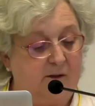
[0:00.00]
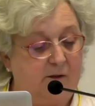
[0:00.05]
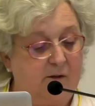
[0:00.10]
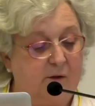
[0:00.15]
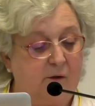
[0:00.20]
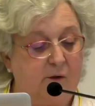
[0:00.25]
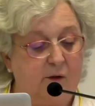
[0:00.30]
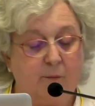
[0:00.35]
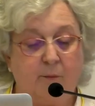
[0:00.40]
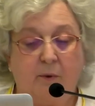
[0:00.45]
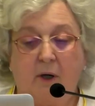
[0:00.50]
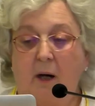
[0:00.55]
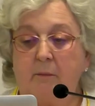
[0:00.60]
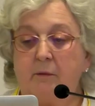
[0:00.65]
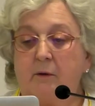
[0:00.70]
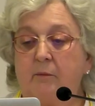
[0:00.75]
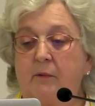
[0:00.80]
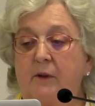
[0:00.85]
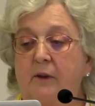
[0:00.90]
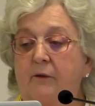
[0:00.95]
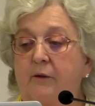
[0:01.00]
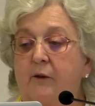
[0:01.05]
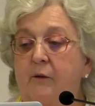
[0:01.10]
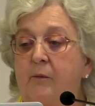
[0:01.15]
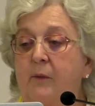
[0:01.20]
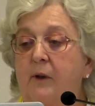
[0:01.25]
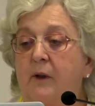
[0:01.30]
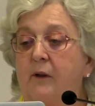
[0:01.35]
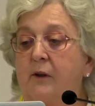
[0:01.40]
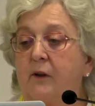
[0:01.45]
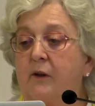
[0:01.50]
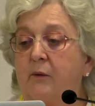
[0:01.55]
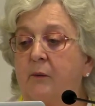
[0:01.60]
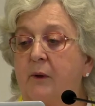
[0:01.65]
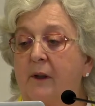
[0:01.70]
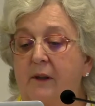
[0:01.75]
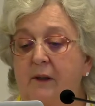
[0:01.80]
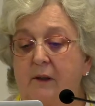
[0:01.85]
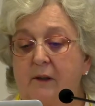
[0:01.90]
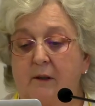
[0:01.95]
So you're probably familiar
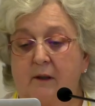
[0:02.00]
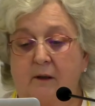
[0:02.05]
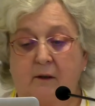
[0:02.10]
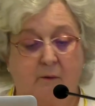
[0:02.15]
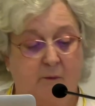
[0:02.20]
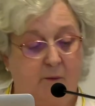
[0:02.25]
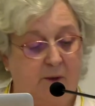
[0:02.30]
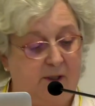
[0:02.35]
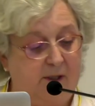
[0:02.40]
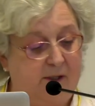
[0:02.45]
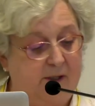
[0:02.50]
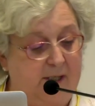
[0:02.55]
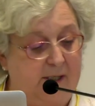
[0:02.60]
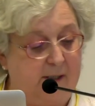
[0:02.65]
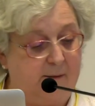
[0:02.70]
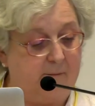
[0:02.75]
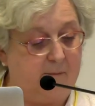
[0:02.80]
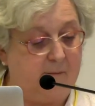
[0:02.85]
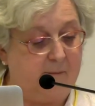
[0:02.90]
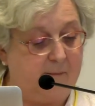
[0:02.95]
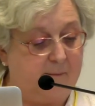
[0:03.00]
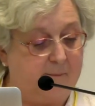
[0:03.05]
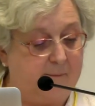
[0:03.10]
with them.